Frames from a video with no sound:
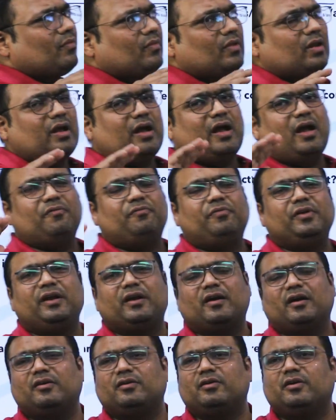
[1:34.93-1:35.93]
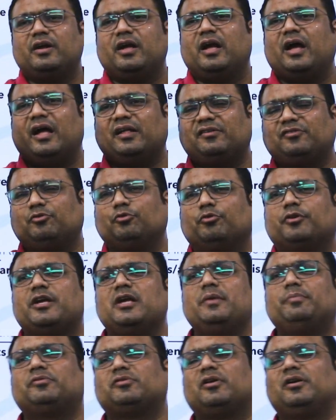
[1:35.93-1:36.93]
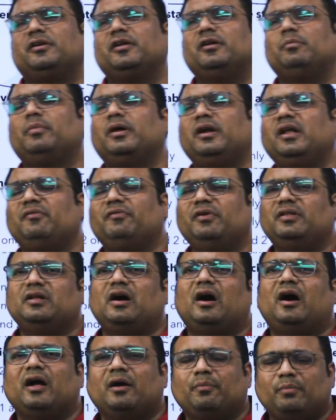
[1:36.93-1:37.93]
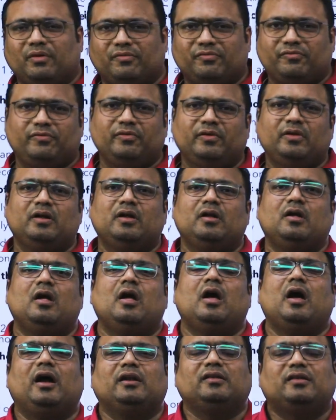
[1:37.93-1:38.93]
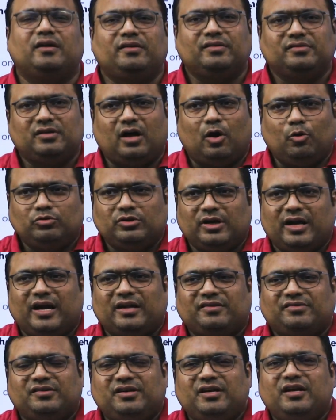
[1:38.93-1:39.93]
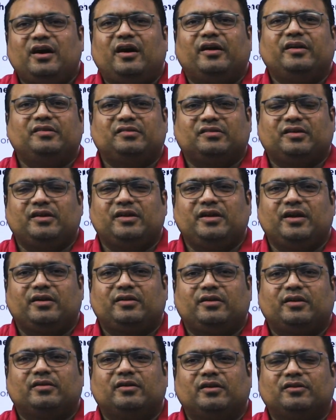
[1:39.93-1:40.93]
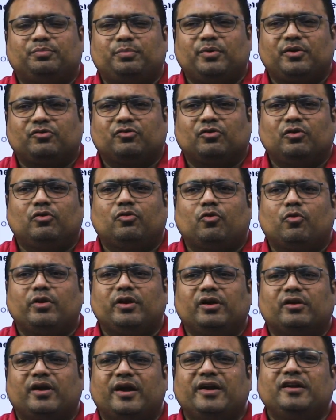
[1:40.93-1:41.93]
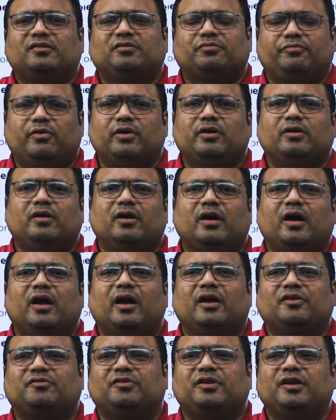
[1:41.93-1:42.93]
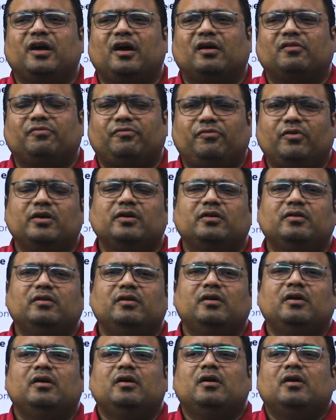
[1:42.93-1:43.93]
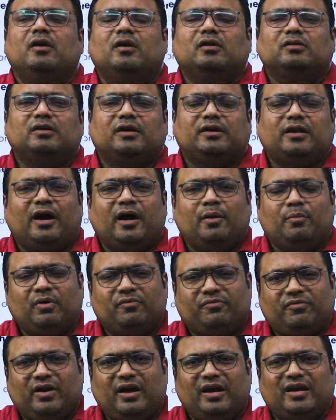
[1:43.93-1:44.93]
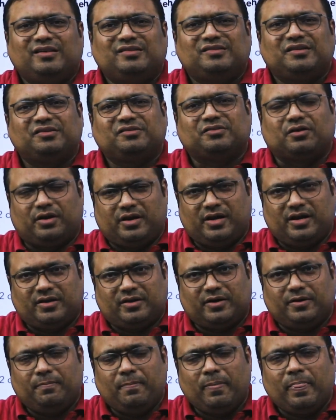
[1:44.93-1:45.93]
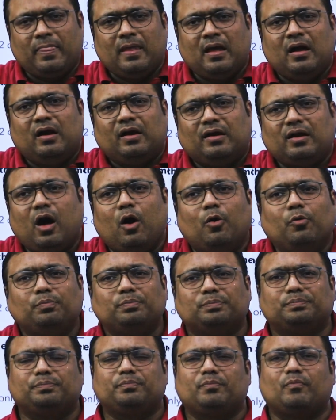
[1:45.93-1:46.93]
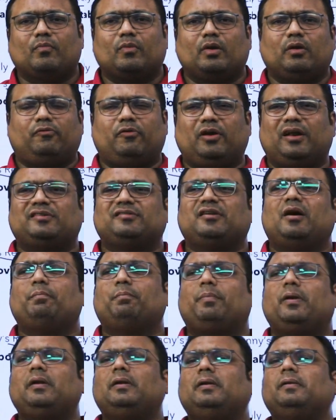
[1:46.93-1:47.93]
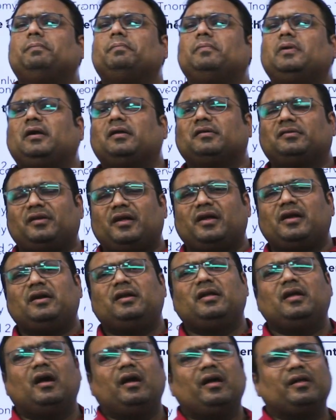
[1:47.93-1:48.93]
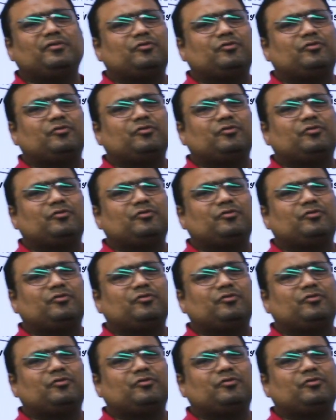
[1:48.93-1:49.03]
every country has to keep certain money with IMF, and that is how the SDR is created. The Special Drawing Rights Fund, SDR fund, that IMF has is created. Now, for example, let us say India has to